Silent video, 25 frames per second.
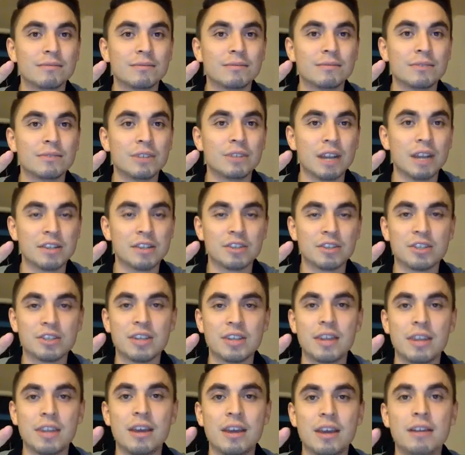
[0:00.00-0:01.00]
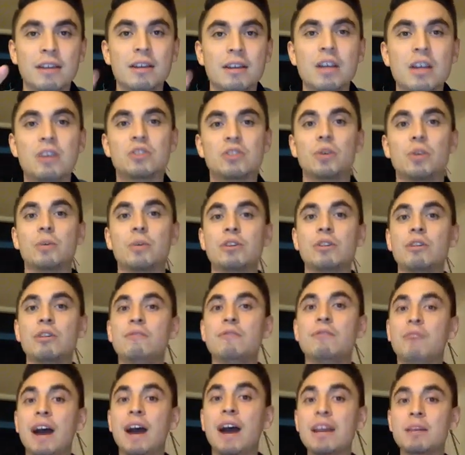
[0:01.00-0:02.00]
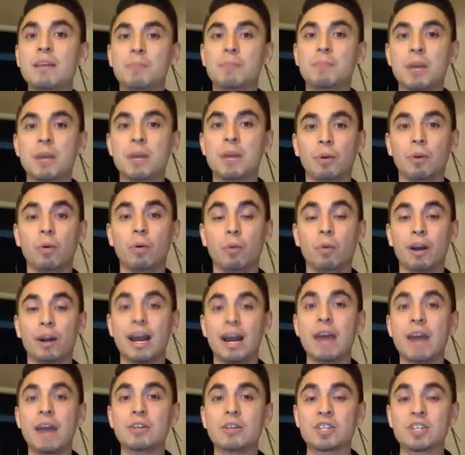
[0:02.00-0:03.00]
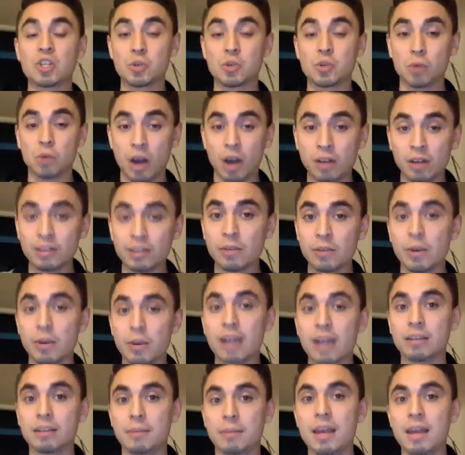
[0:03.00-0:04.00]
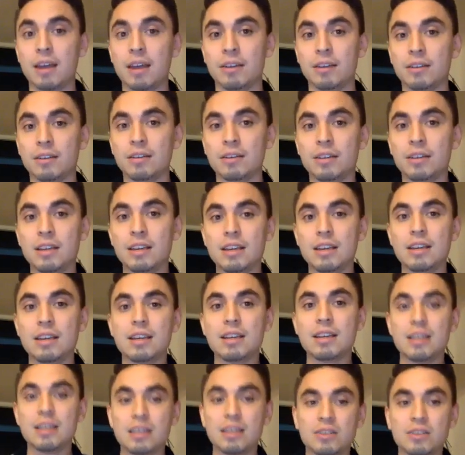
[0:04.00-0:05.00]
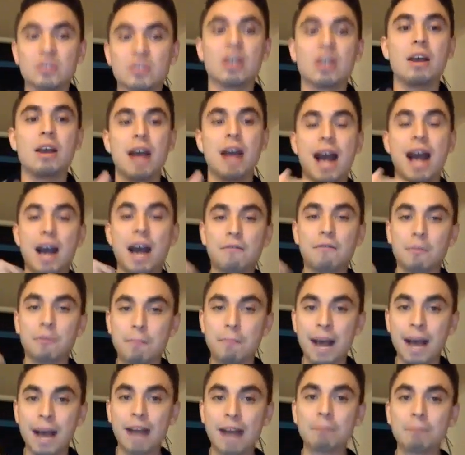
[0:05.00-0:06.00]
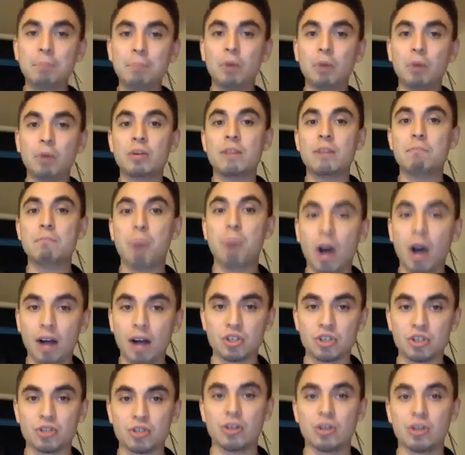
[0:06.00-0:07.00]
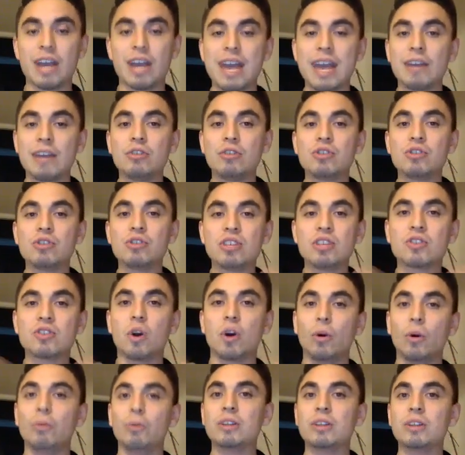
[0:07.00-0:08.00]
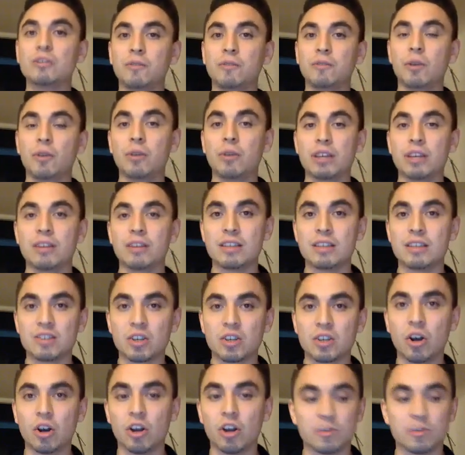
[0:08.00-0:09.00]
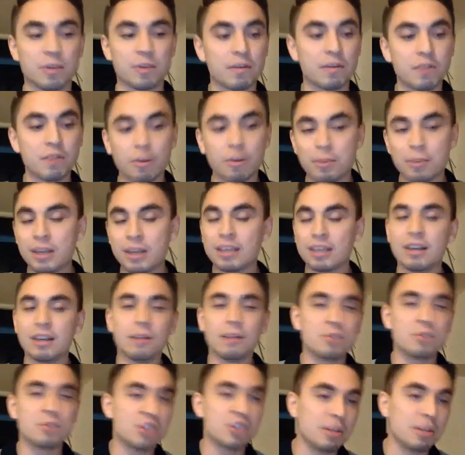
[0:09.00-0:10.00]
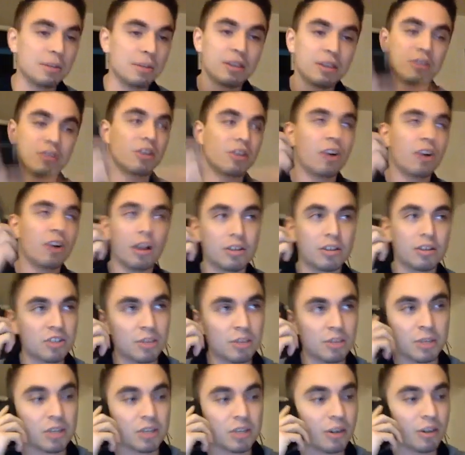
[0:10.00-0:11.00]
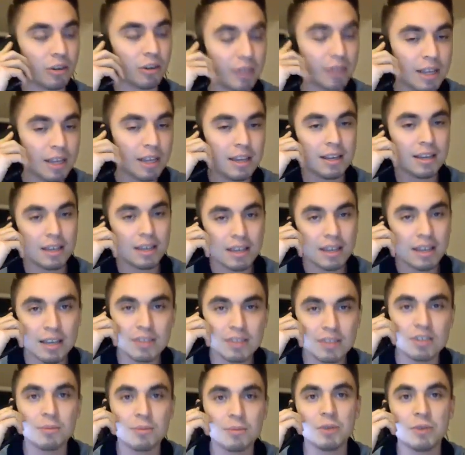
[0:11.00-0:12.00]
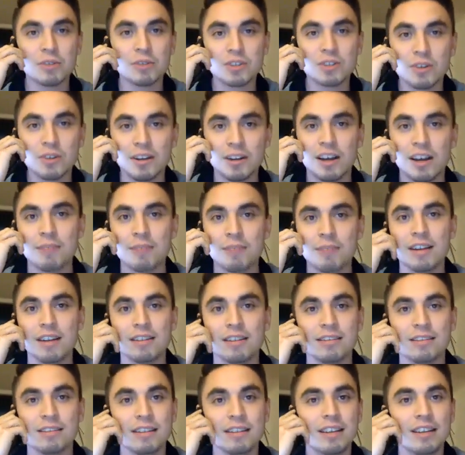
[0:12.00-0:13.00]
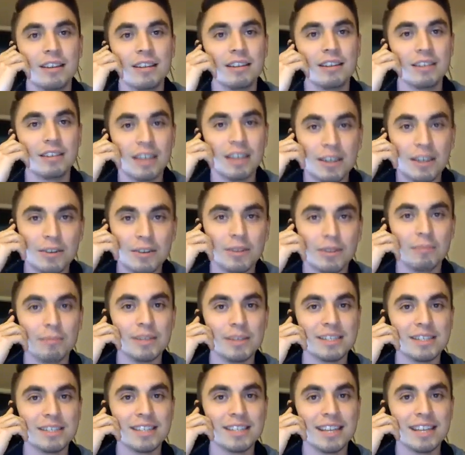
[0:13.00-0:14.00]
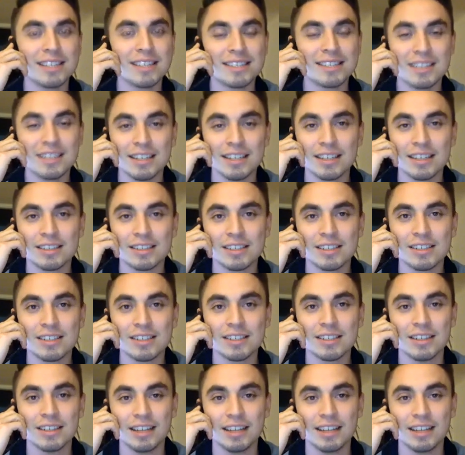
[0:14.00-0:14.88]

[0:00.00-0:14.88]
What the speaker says: You guys understand that? So when you're inviting people, what I strongly recommend is have a backbone and posture. Energy is always flowing on these calls. But if you're picking up Jimmy, you're calling Jimmy and you go, hey, Jimmy, what's going on, man? Yeah, dude, I'm busy at 6.